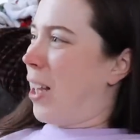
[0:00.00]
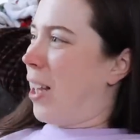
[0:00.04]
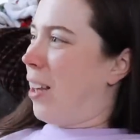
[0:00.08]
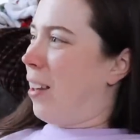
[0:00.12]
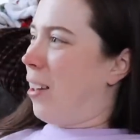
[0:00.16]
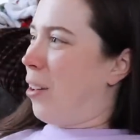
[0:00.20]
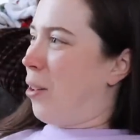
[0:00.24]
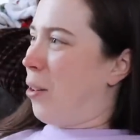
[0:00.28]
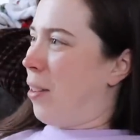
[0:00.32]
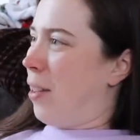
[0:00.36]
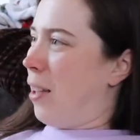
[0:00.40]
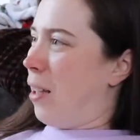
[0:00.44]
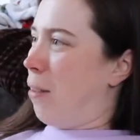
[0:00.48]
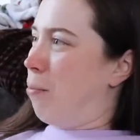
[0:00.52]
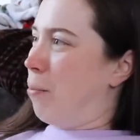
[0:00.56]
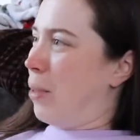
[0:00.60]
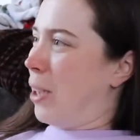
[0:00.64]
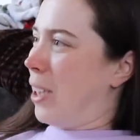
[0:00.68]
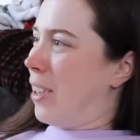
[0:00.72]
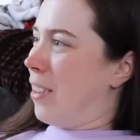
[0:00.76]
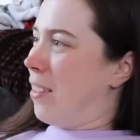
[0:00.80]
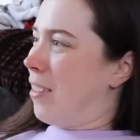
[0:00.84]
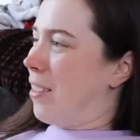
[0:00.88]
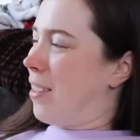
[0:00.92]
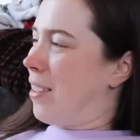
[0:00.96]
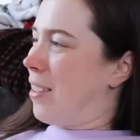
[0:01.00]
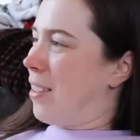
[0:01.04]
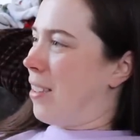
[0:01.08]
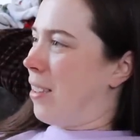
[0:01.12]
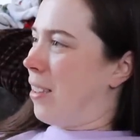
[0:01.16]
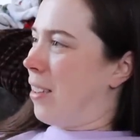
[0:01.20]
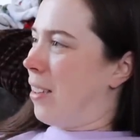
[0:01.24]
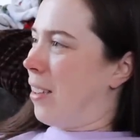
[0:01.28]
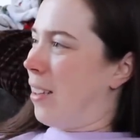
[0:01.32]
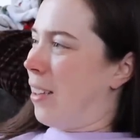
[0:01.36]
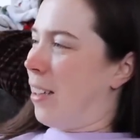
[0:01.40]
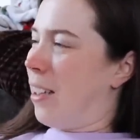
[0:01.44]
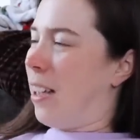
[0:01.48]
Little thimblets.
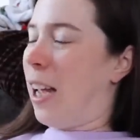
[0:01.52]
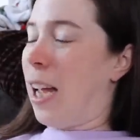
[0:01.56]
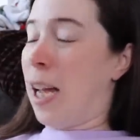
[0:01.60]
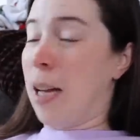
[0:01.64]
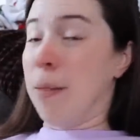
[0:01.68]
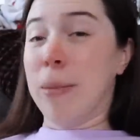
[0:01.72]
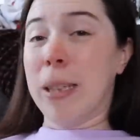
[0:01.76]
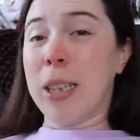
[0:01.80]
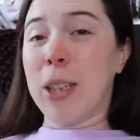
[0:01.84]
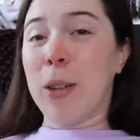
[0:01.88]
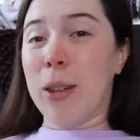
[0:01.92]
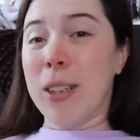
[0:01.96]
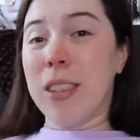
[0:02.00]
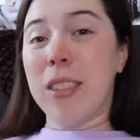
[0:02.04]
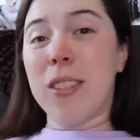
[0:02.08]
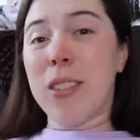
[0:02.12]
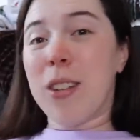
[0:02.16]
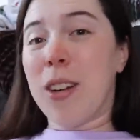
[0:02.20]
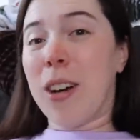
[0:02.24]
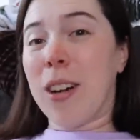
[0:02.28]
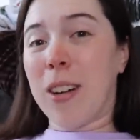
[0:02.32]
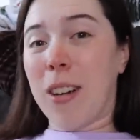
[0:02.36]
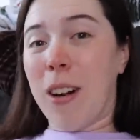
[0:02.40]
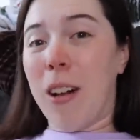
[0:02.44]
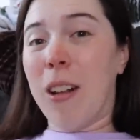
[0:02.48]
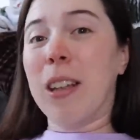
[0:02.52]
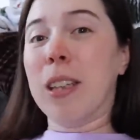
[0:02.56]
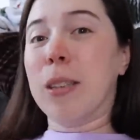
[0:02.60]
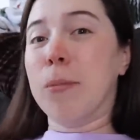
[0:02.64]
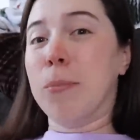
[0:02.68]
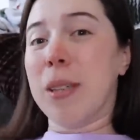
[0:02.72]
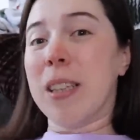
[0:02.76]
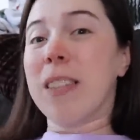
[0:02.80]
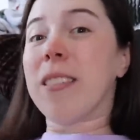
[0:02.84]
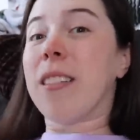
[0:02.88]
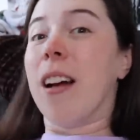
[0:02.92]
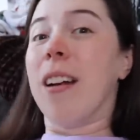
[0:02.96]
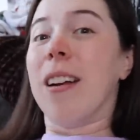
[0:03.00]
Am I going to start calling
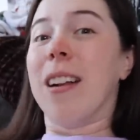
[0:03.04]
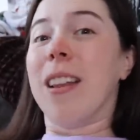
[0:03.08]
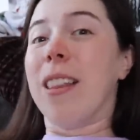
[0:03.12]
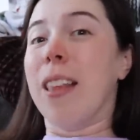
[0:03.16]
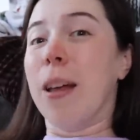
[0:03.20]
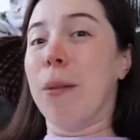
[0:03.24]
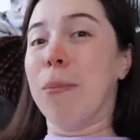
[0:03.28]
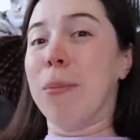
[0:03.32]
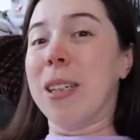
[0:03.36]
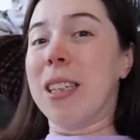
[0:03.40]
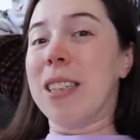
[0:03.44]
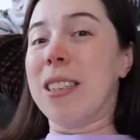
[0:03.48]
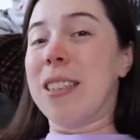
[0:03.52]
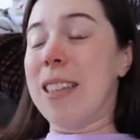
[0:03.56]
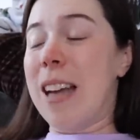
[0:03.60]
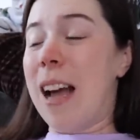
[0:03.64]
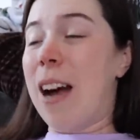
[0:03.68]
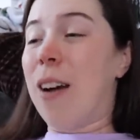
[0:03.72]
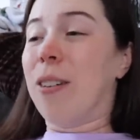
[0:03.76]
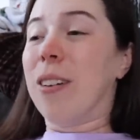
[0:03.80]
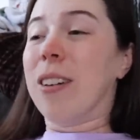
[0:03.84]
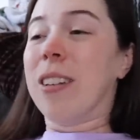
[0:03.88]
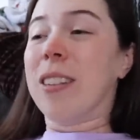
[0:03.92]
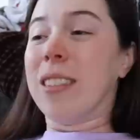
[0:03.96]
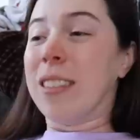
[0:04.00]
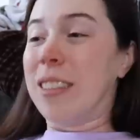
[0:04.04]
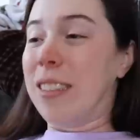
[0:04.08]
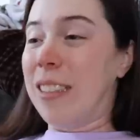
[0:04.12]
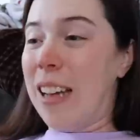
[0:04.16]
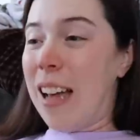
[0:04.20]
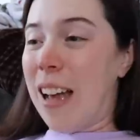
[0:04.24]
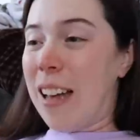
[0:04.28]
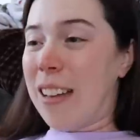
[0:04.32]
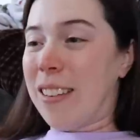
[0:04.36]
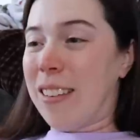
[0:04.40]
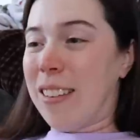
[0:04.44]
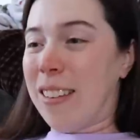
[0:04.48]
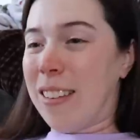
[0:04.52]
biscotti thimblets now?
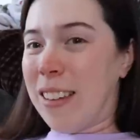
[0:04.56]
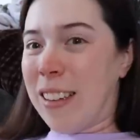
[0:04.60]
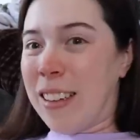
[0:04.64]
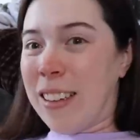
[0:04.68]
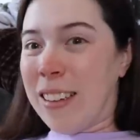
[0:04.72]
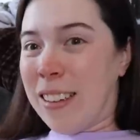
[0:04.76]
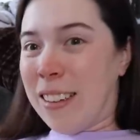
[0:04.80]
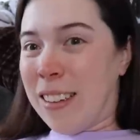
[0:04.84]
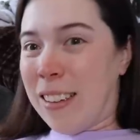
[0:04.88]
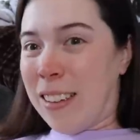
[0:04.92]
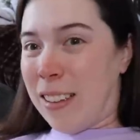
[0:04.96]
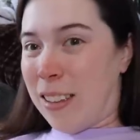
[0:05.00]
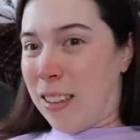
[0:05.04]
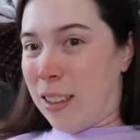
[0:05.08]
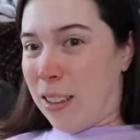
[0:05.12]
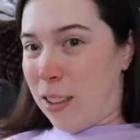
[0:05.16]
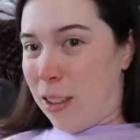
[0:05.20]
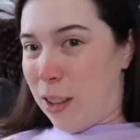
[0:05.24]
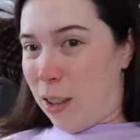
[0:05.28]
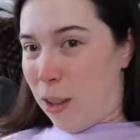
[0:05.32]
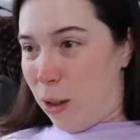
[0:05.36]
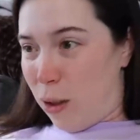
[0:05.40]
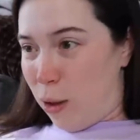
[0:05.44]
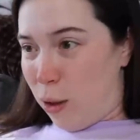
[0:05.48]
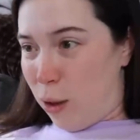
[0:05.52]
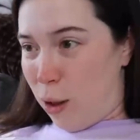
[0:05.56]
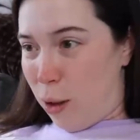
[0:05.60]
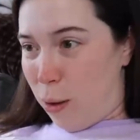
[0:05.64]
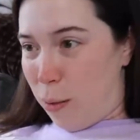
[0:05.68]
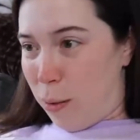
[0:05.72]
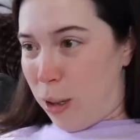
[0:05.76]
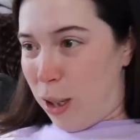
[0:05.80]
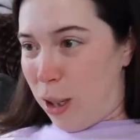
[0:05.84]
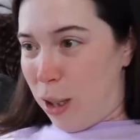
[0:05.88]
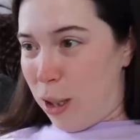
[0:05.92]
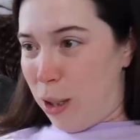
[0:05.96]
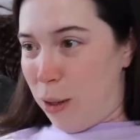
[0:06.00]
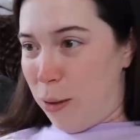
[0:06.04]
Yes. Also,
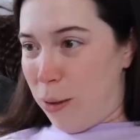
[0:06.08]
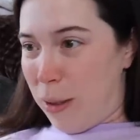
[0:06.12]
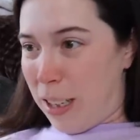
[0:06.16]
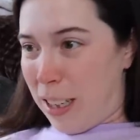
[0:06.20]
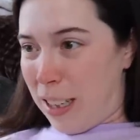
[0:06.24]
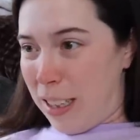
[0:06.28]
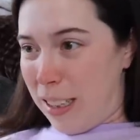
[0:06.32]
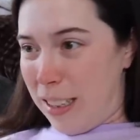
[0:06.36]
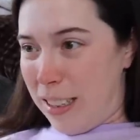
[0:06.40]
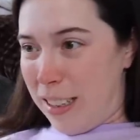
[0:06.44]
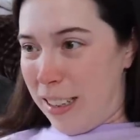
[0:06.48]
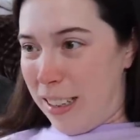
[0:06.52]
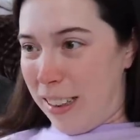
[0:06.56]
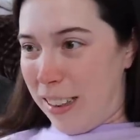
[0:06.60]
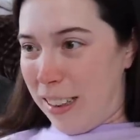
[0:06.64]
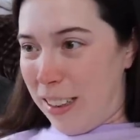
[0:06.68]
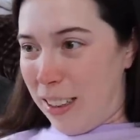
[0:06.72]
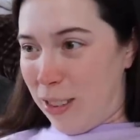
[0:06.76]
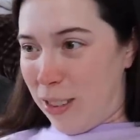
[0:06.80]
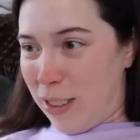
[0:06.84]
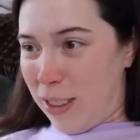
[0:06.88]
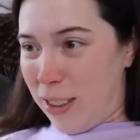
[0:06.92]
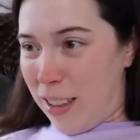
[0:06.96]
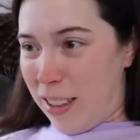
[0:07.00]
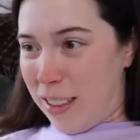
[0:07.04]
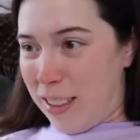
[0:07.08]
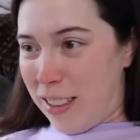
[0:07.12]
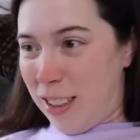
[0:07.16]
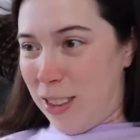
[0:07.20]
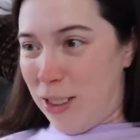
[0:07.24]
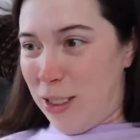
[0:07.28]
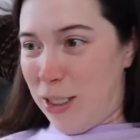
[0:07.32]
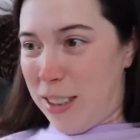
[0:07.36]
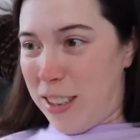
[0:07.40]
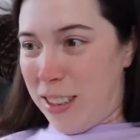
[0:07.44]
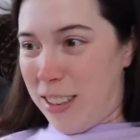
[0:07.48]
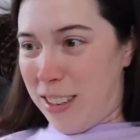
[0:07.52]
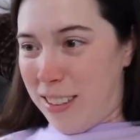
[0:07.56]
are you a content little
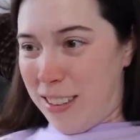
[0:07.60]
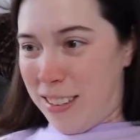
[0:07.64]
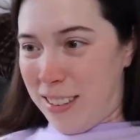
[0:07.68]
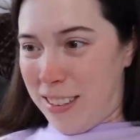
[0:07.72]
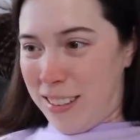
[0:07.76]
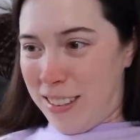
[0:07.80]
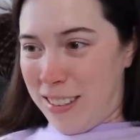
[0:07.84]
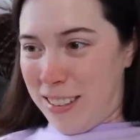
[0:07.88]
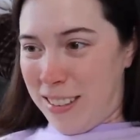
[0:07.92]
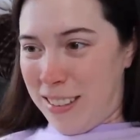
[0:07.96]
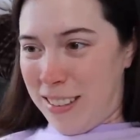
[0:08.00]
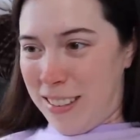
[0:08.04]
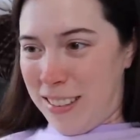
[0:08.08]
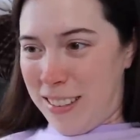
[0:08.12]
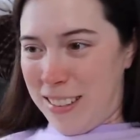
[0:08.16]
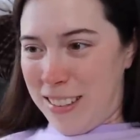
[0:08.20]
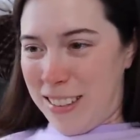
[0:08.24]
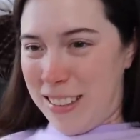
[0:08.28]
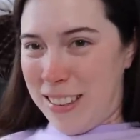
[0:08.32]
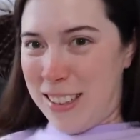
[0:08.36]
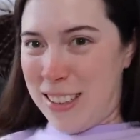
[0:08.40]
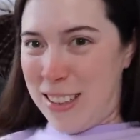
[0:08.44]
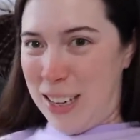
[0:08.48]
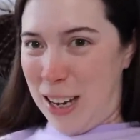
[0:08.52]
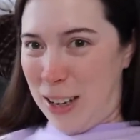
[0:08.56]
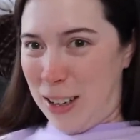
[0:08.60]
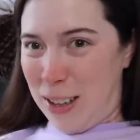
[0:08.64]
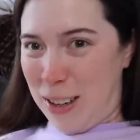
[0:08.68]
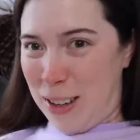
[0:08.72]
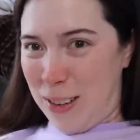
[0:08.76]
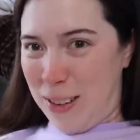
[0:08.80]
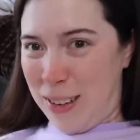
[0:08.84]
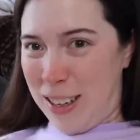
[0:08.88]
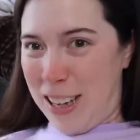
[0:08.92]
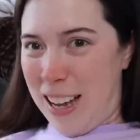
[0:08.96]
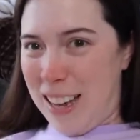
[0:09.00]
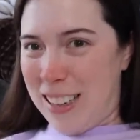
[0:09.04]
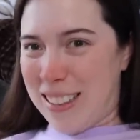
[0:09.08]
sausage? Thank you,
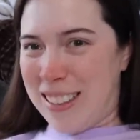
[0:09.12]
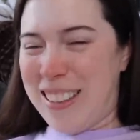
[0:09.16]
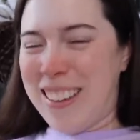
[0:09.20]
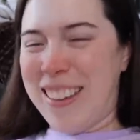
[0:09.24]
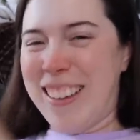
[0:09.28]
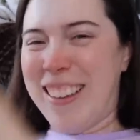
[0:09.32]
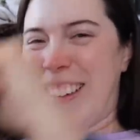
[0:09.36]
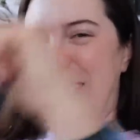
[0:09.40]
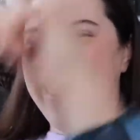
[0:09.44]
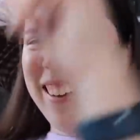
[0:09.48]
yes.